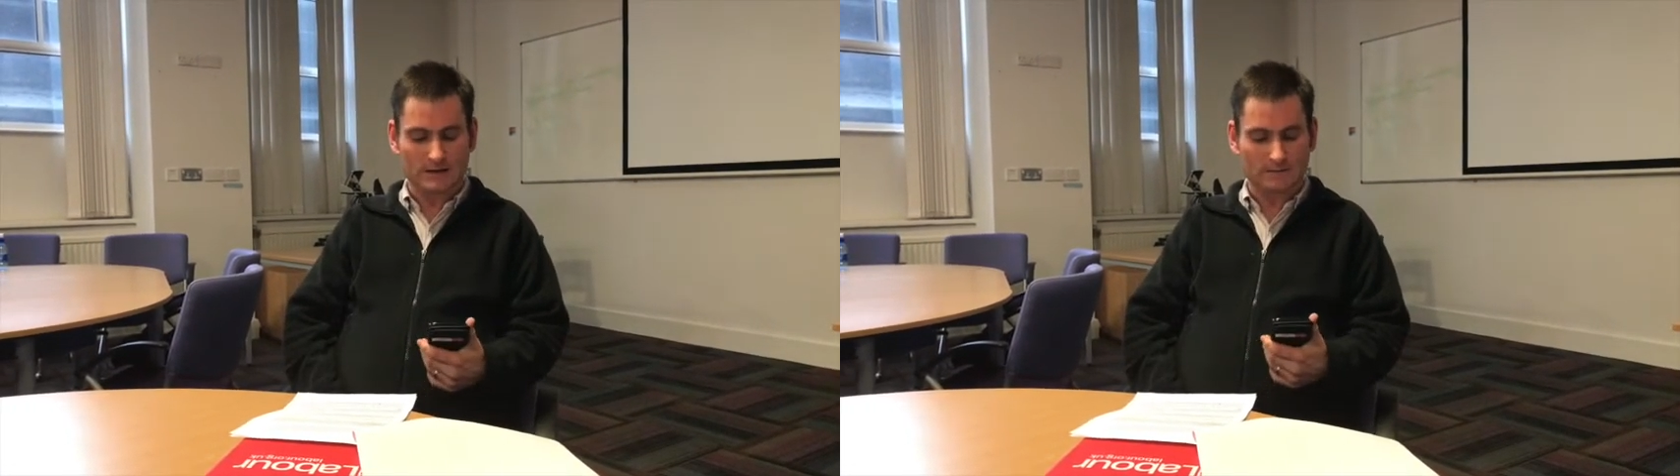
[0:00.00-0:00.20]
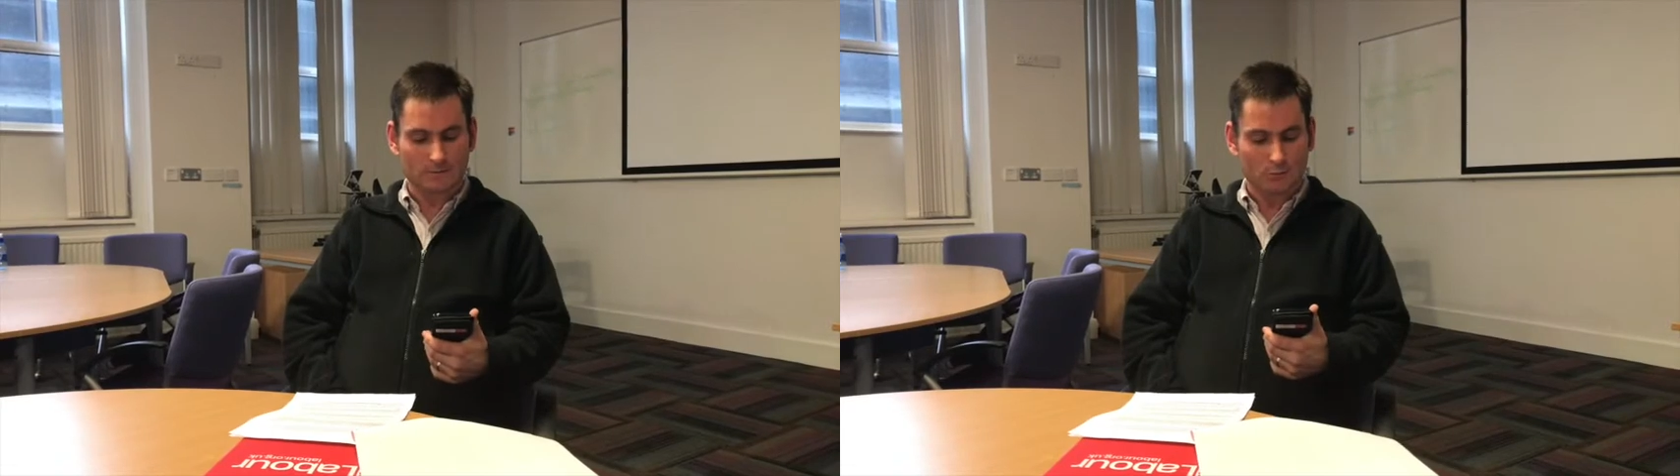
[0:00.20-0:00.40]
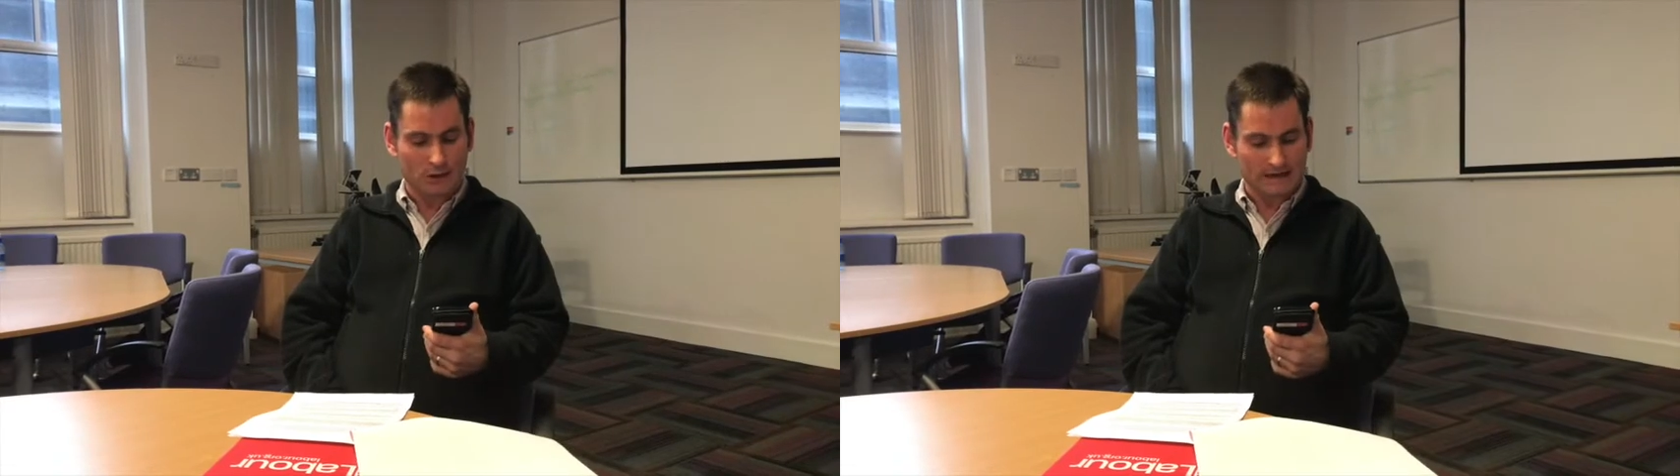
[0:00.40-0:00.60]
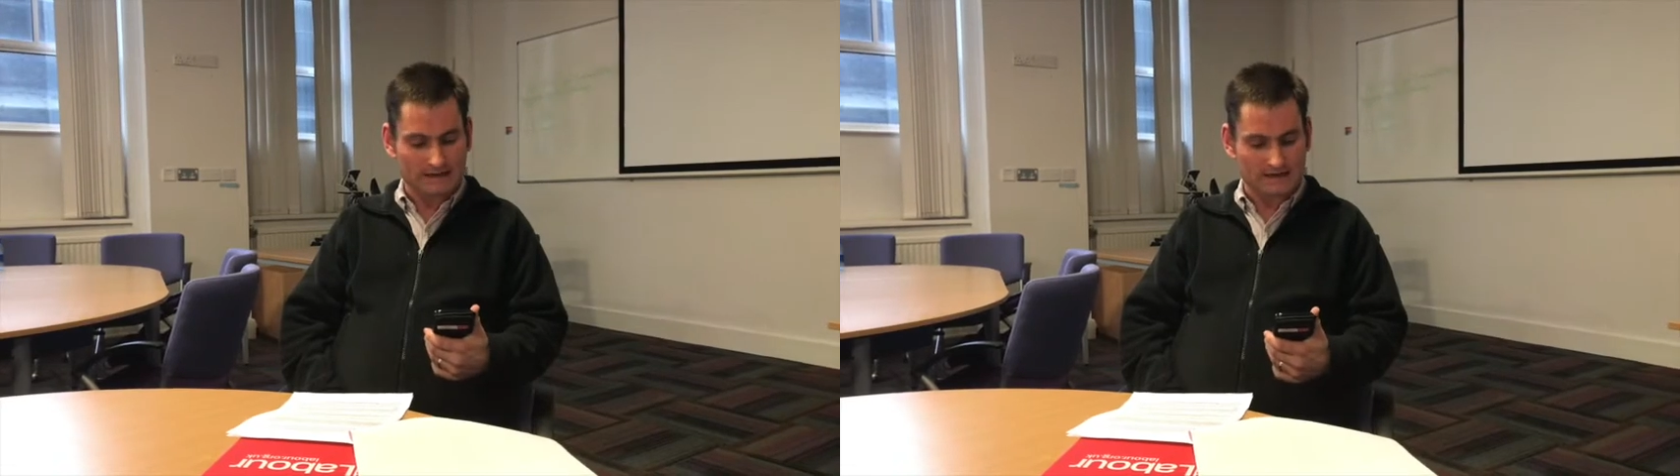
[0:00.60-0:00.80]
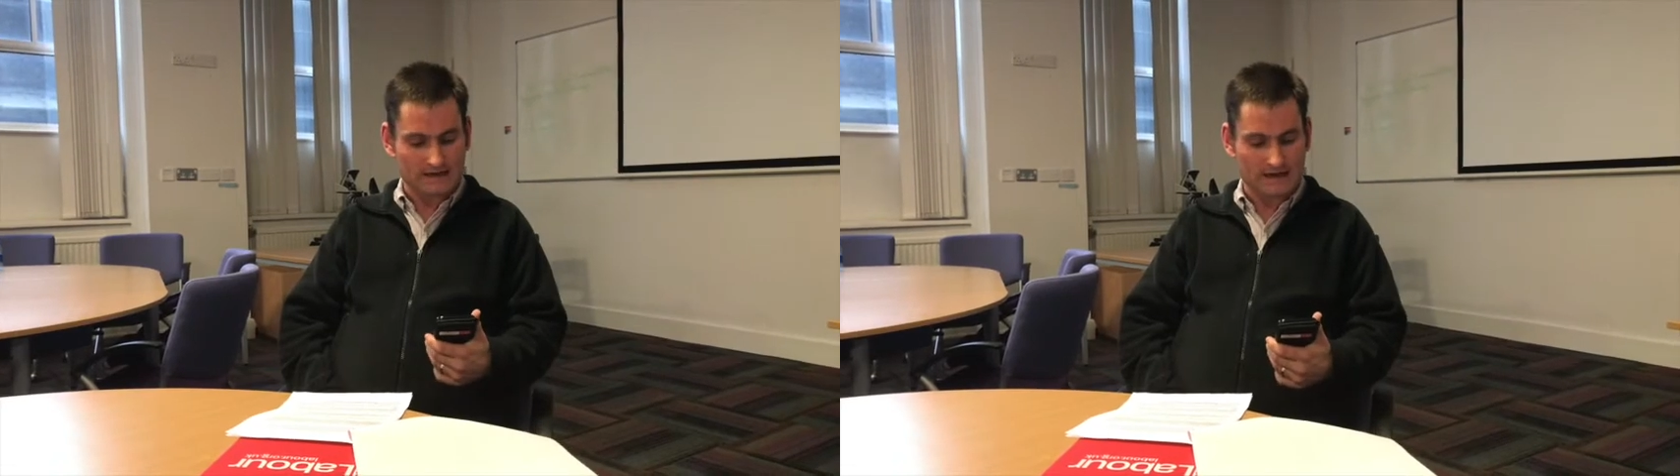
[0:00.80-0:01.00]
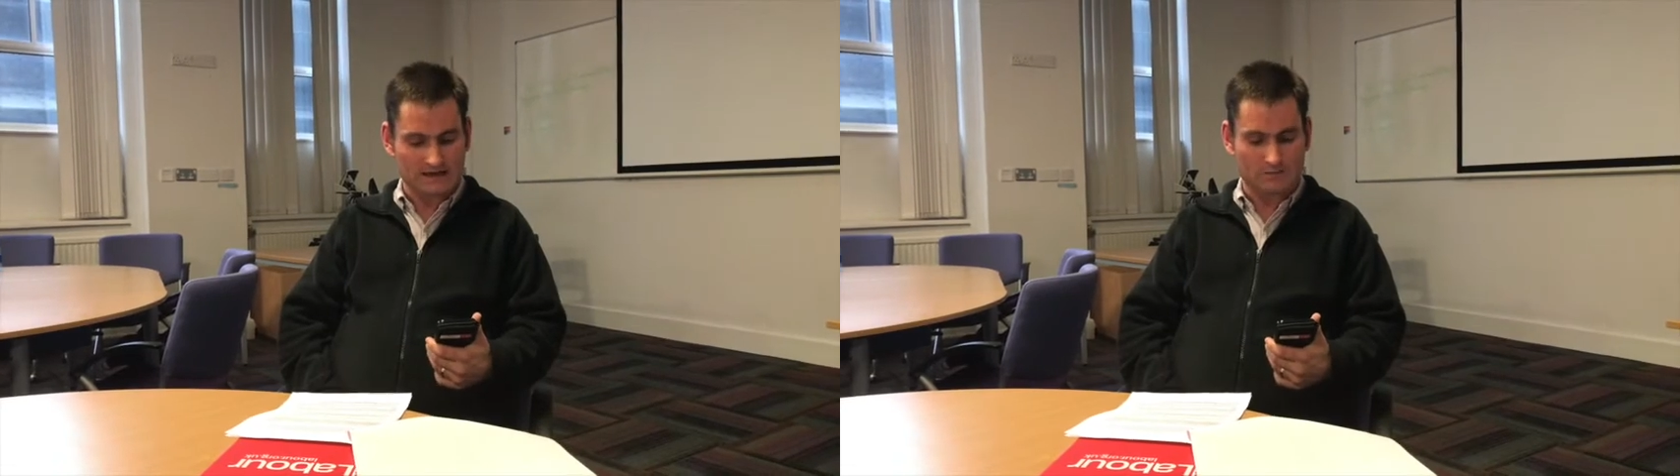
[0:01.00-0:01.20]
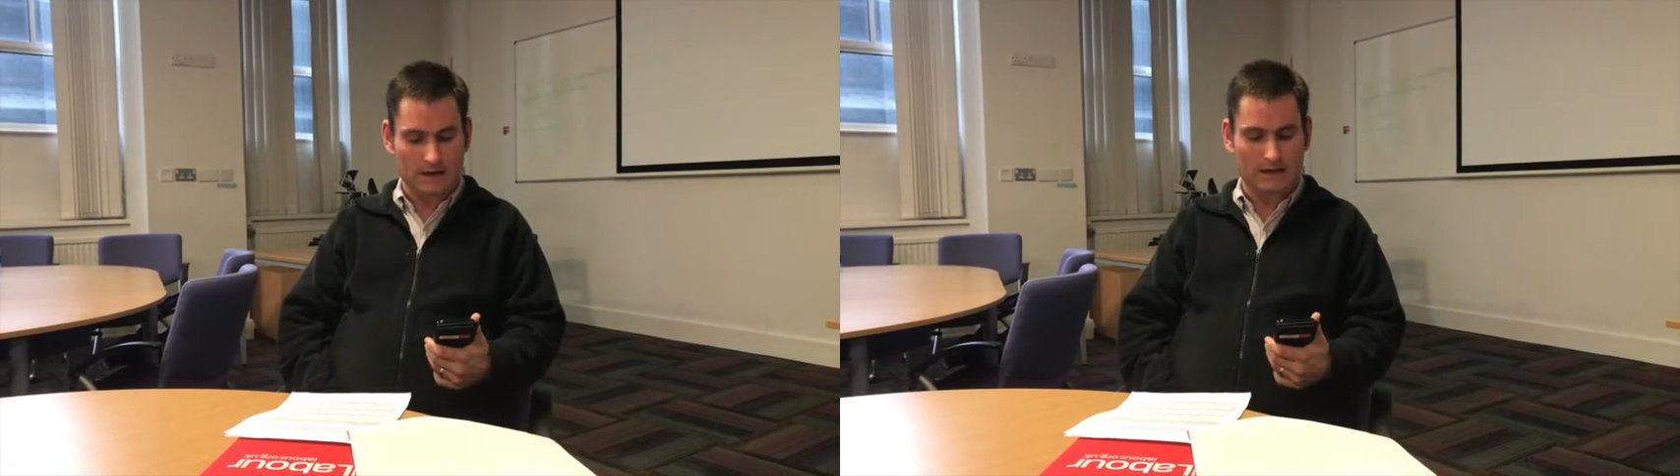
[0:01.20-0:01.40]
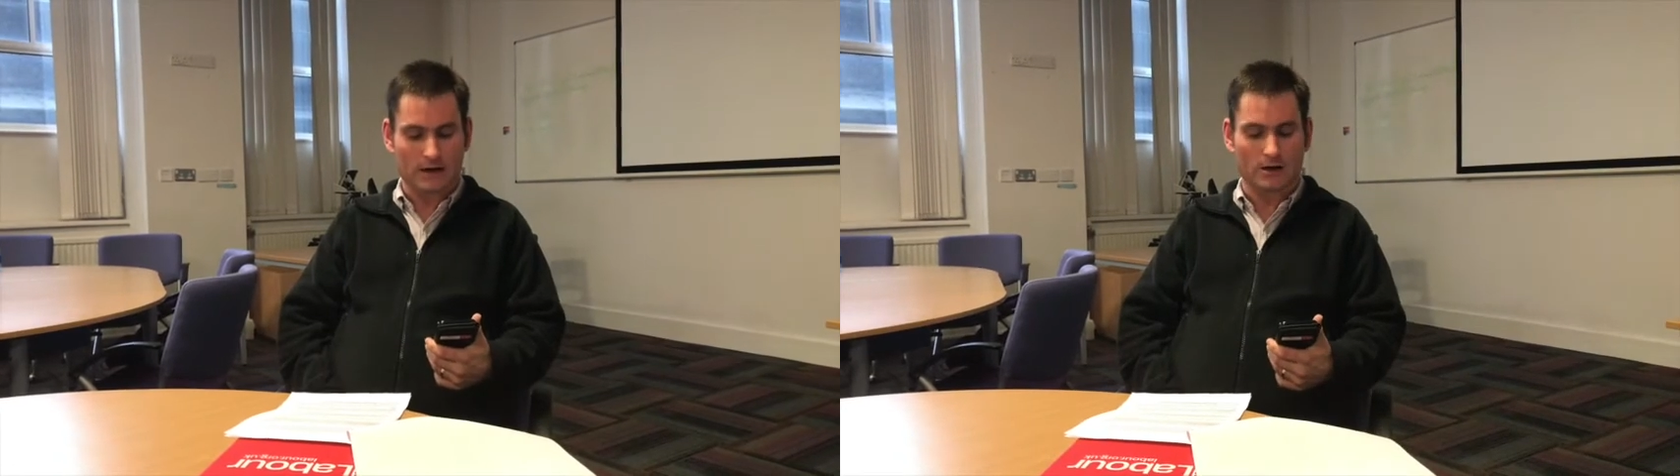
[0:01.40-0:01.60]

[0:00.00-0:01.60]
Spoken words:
that politicised me,